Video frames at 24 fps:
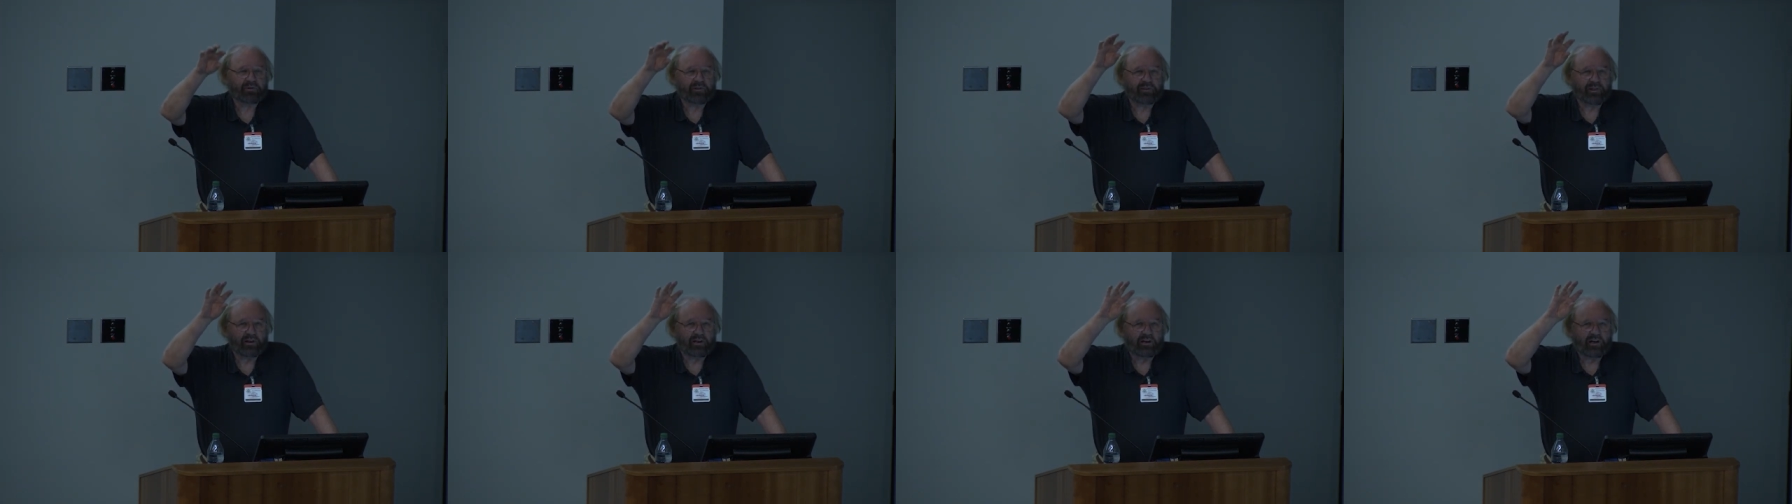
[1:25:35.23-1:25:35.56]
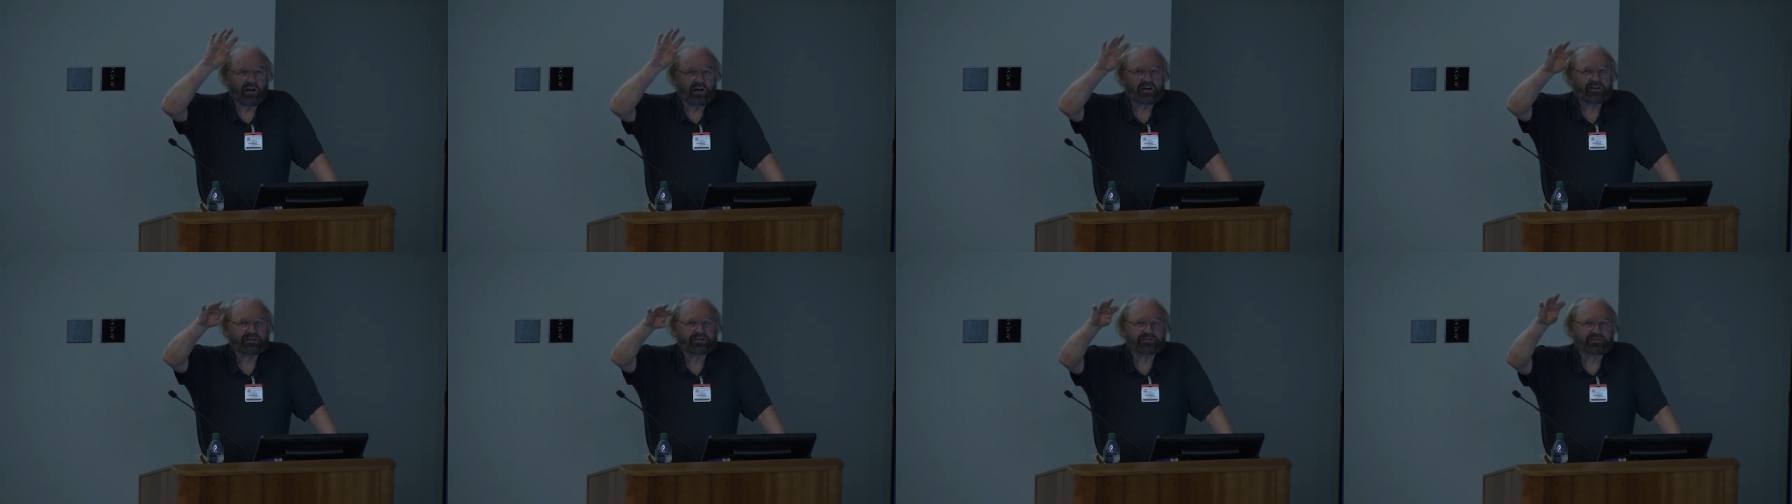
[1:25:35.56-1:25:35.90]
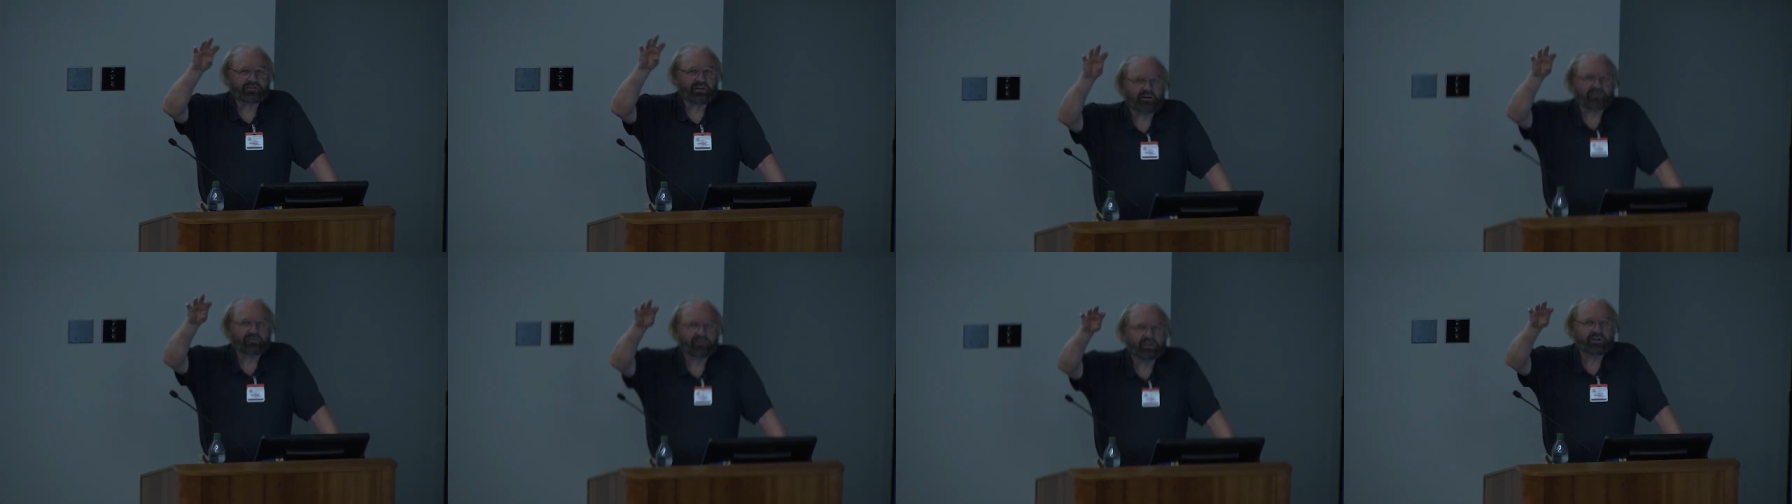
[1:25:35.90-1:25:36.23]
the last
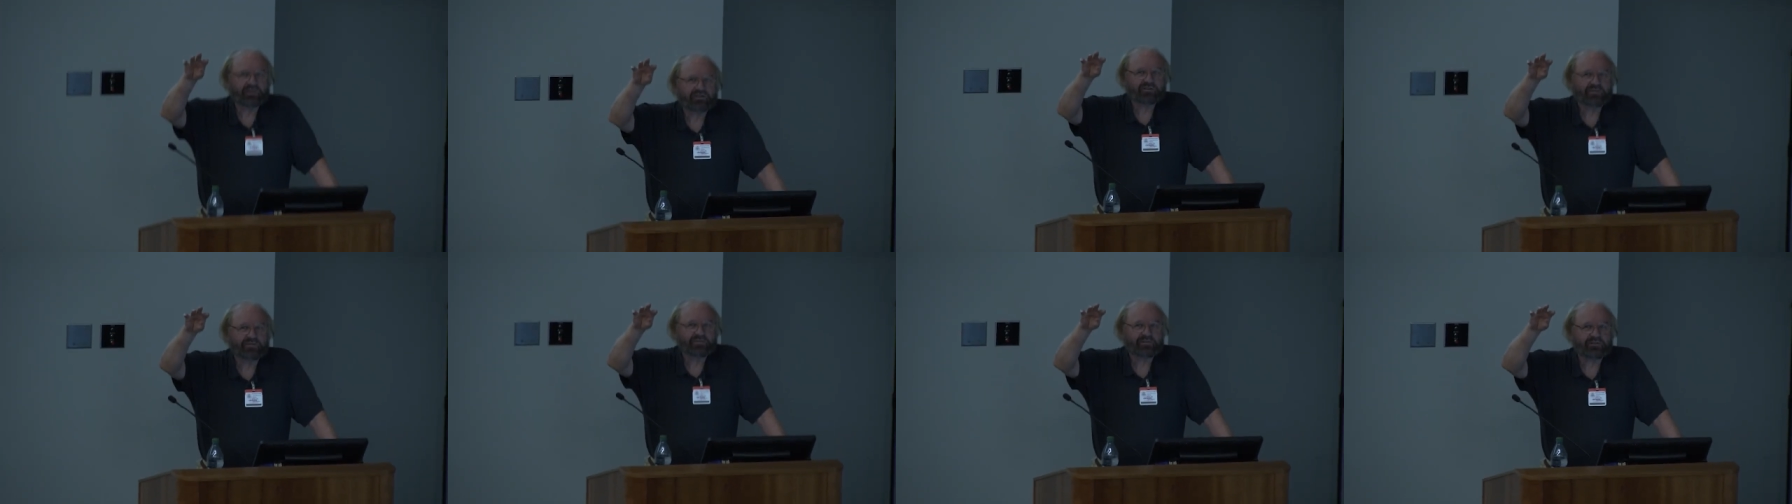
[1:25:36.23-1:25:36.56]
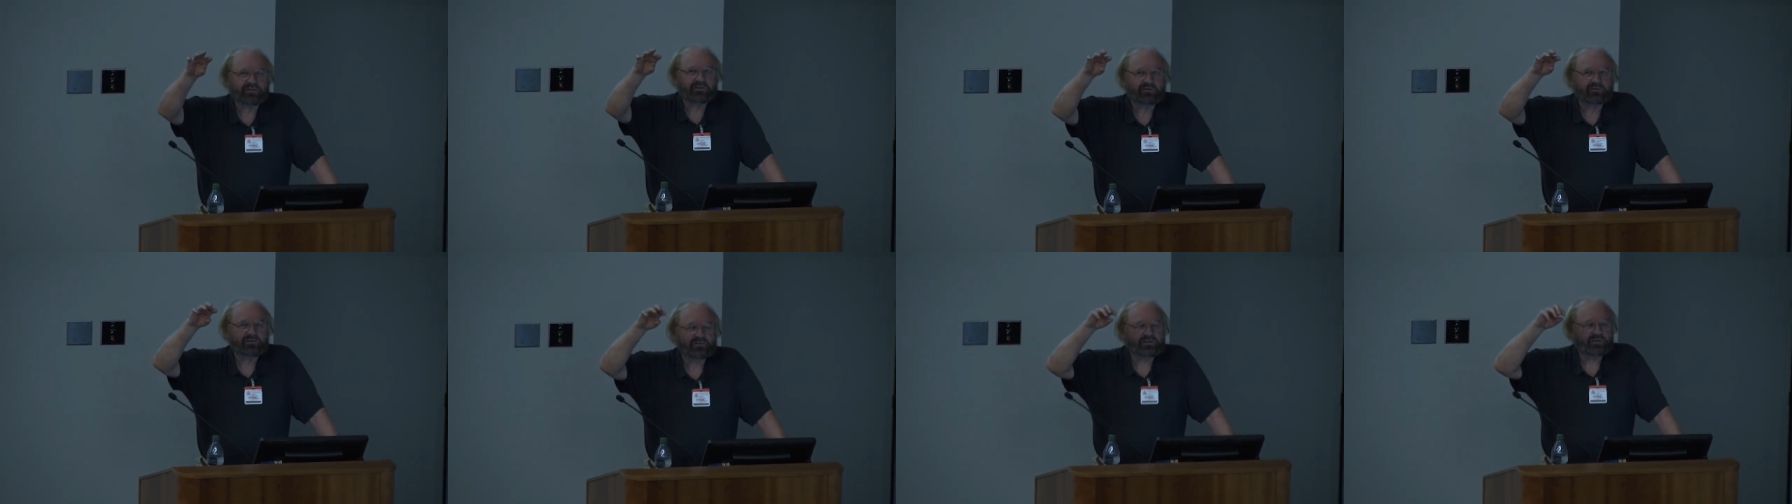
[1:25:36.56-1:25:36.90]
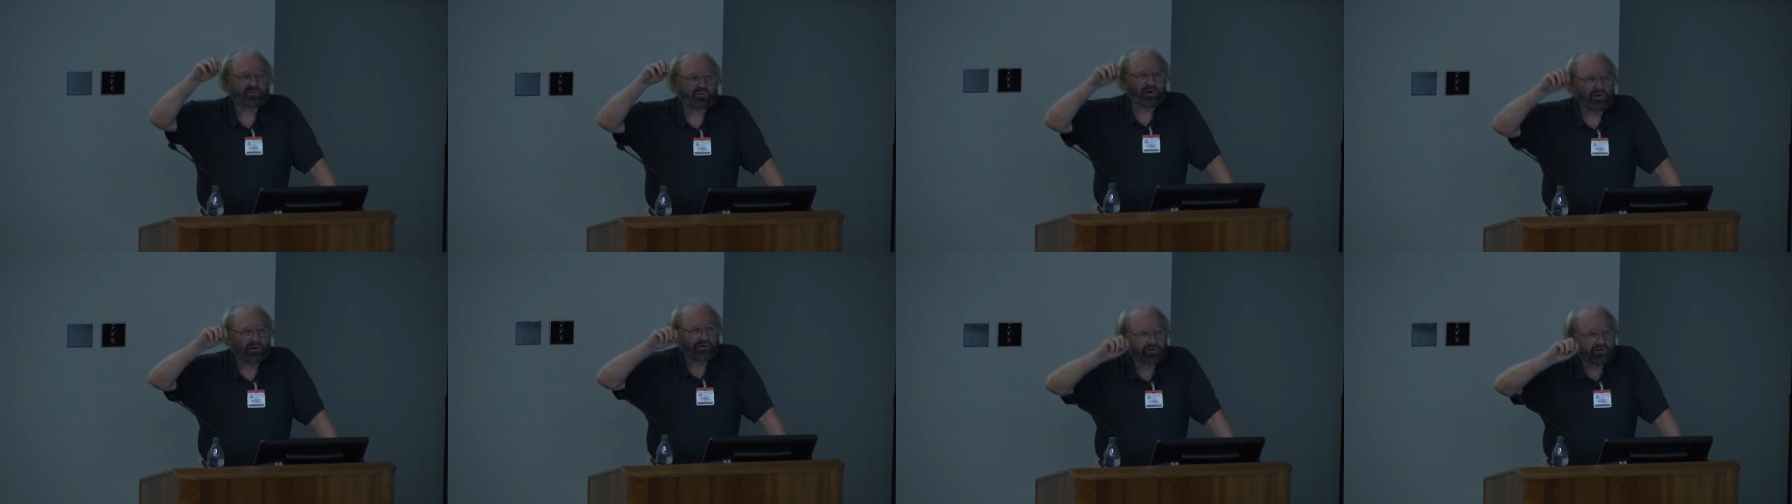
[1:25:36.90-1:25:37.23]
generation of students
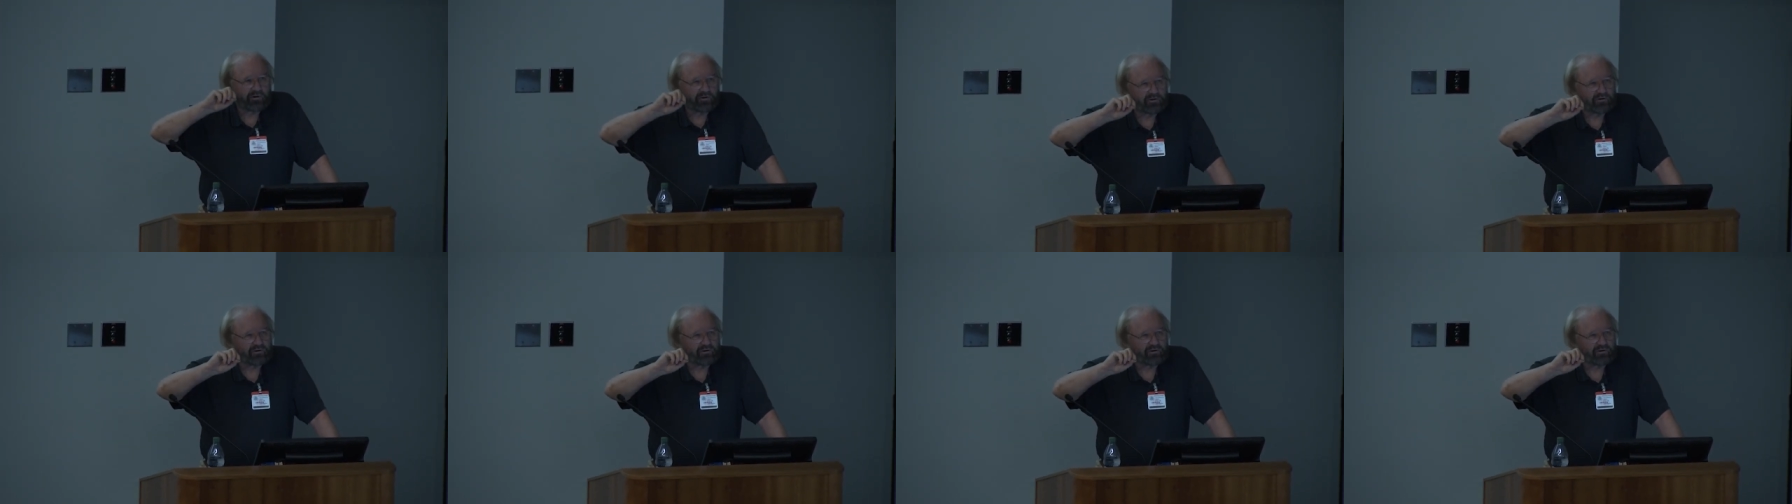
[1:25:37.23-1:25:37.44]
who went through